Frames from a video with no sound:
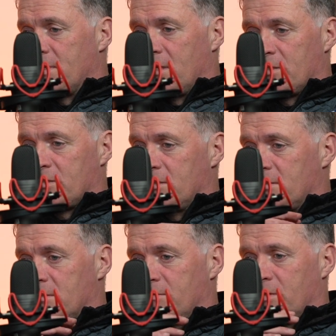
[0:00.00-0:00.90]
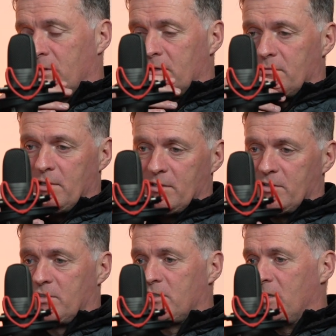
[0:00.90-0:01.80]
analysis, they've got
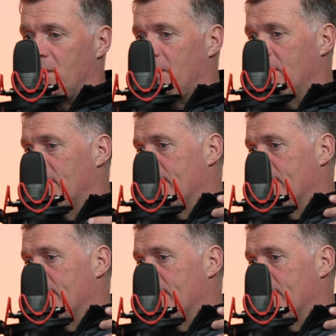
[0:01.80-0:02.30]
S&C,